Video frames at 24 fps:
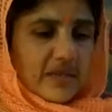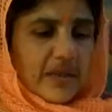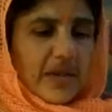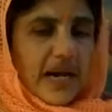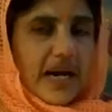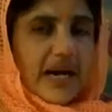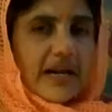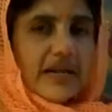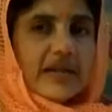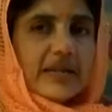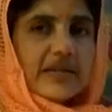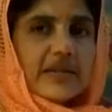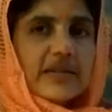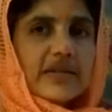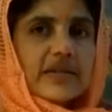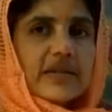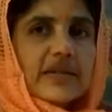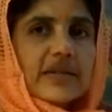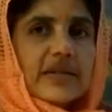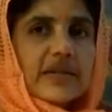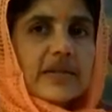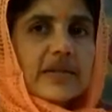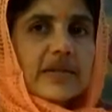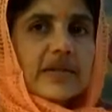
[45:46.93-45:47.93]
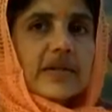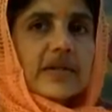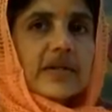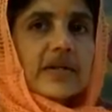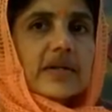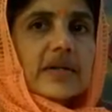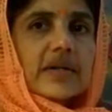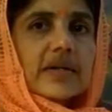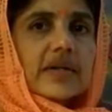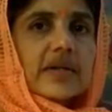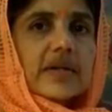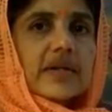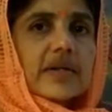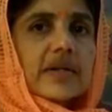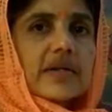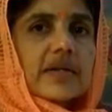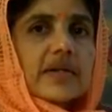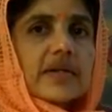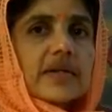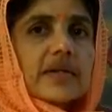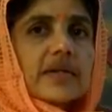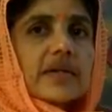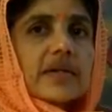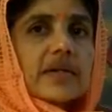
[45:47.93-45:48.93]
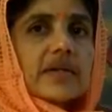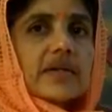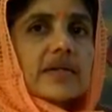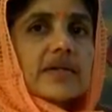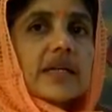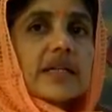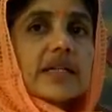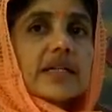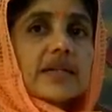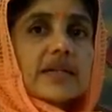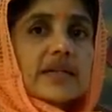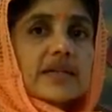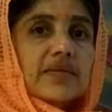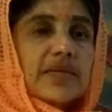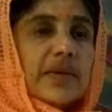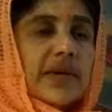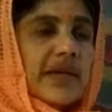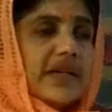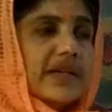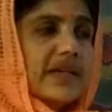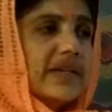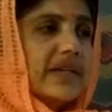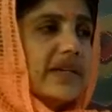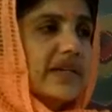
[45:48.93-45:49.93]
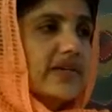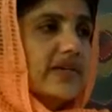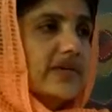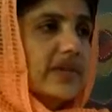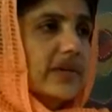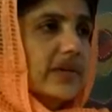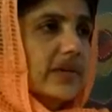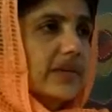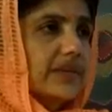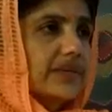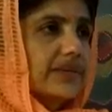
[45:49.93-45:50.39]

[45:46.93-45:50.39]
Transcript: practices such as meditation,